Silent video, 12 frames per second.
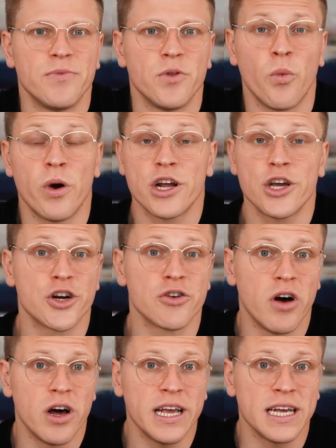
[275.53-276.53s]
Whether you're
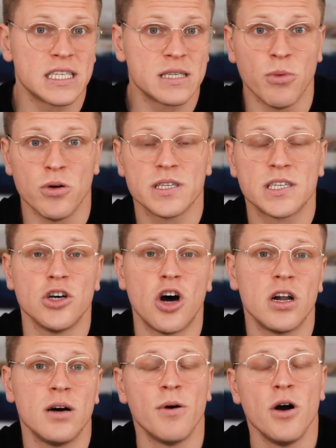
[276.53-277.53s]
running a small
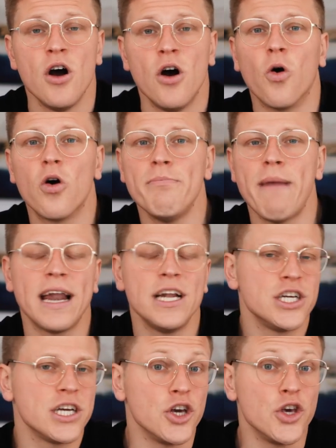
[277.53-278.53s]
startup or
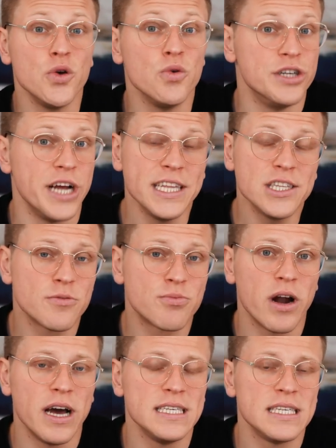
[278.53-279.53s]
managing a huge
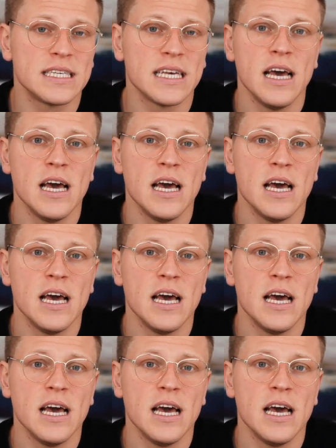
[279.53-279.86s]
enterprise,